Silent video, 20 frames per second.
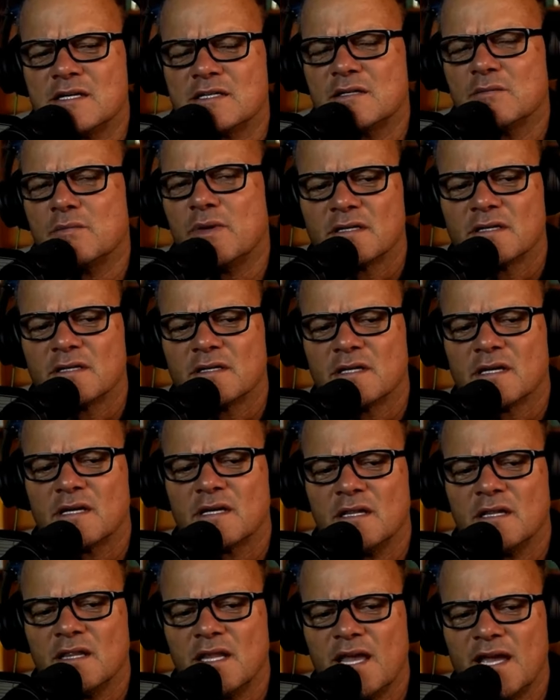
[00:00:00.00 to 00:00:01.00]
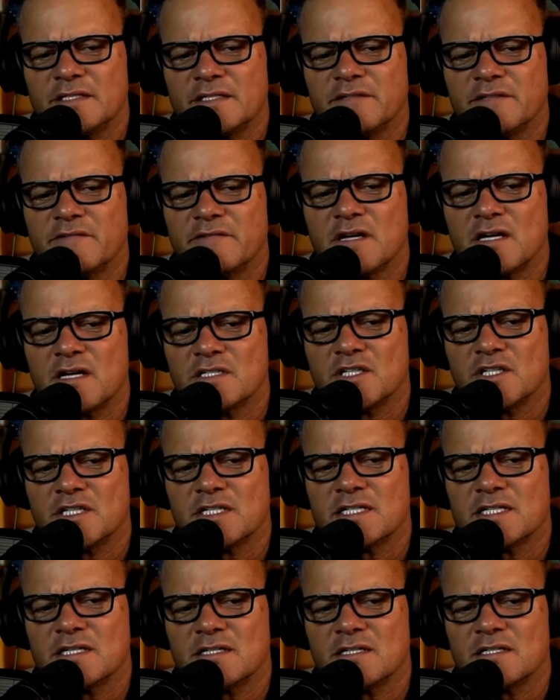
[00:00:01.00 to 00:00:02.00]
about the collective
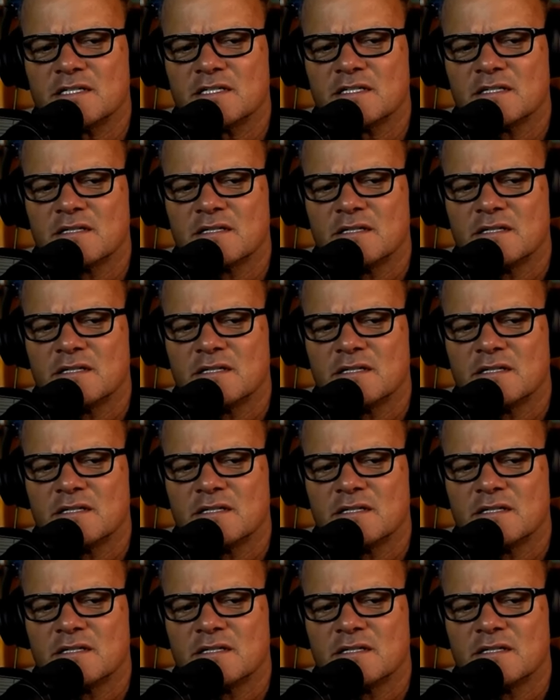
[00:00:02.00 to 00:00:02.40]
consciousness,